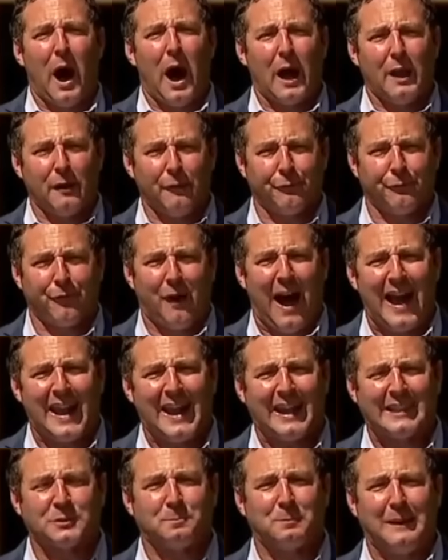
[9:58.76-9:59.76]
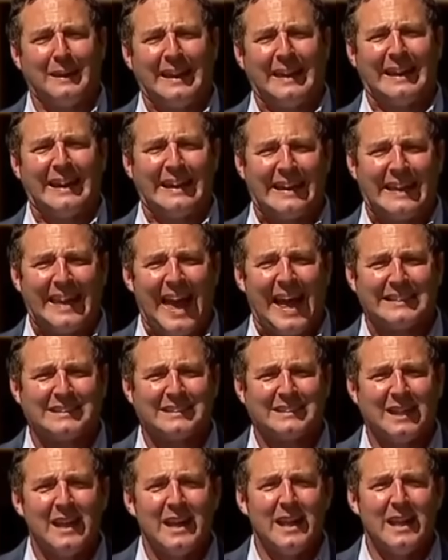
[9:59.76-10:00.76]
on Friday speaking
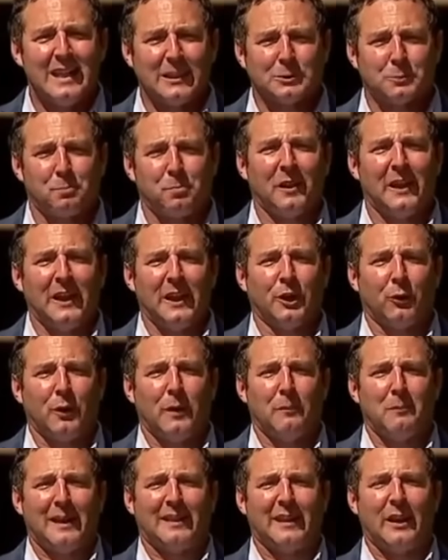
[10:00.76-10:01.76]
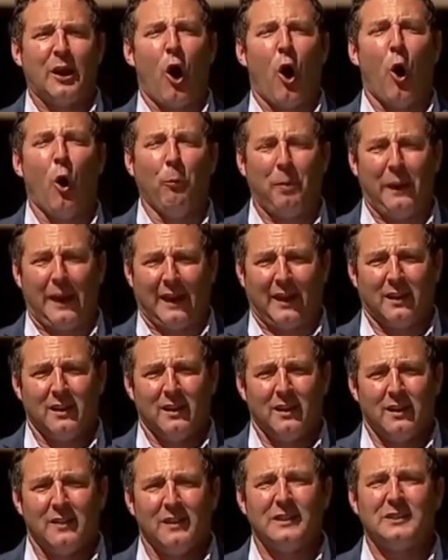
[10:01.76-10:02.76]
against this plea agreement and hoping
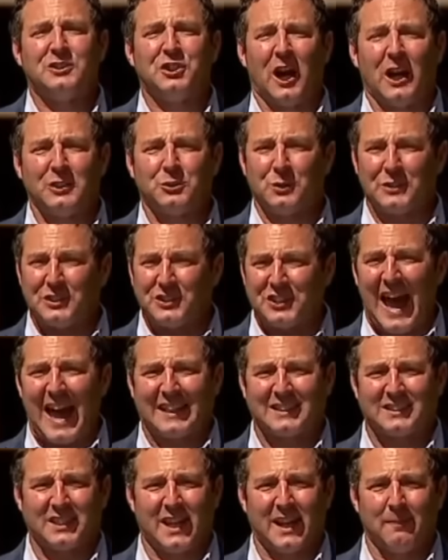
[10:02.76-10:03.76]
the judge rejects